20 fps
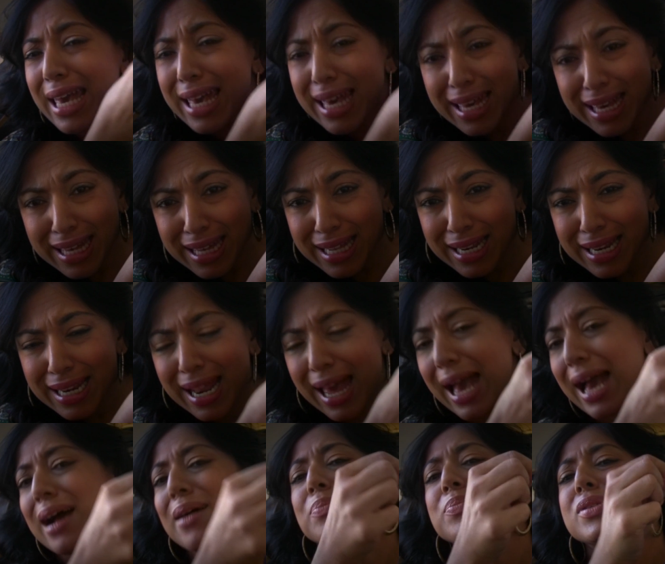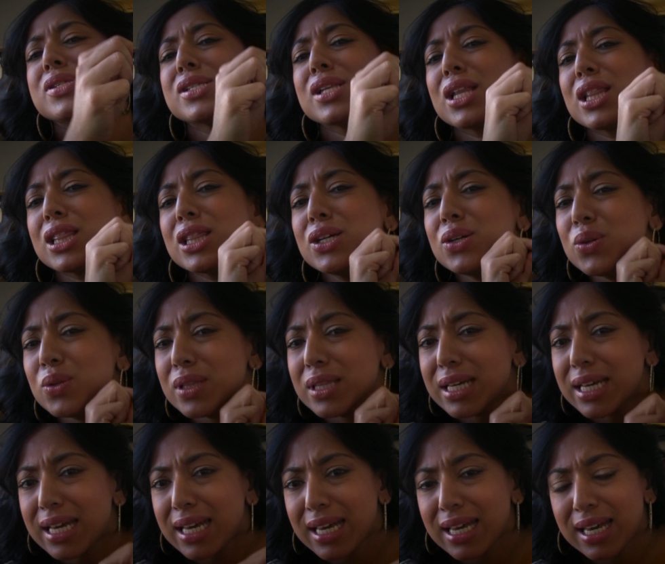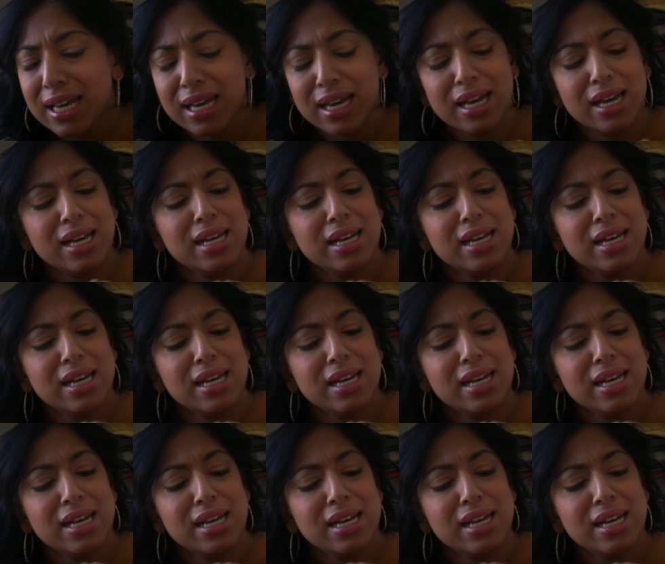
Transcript: in, absolutely.